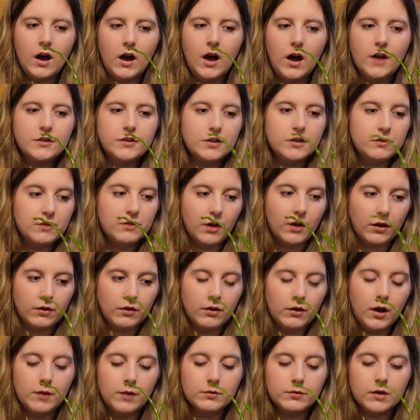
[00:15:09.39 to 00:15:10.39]
I don't
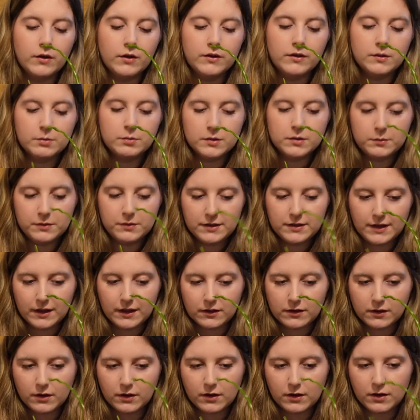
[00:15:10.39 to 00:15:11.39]
know, I'm going to put them
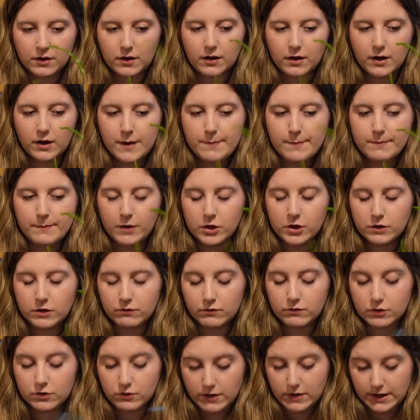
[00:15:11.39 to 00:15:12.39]
together. I
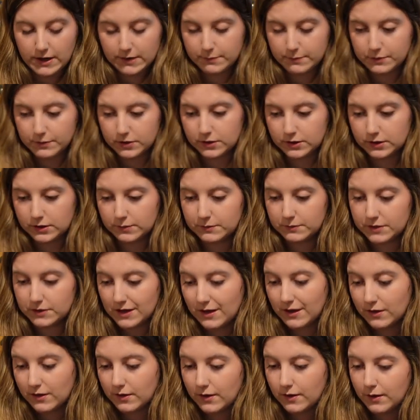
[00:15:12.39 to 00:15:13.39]
might regret putting them
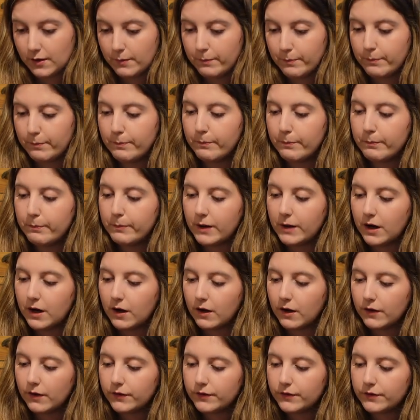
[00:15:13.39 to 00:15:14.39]
together,
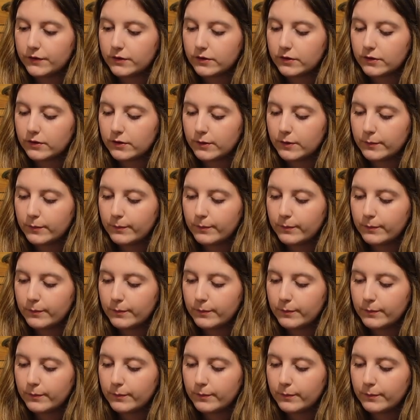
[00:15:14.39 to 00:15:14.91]
but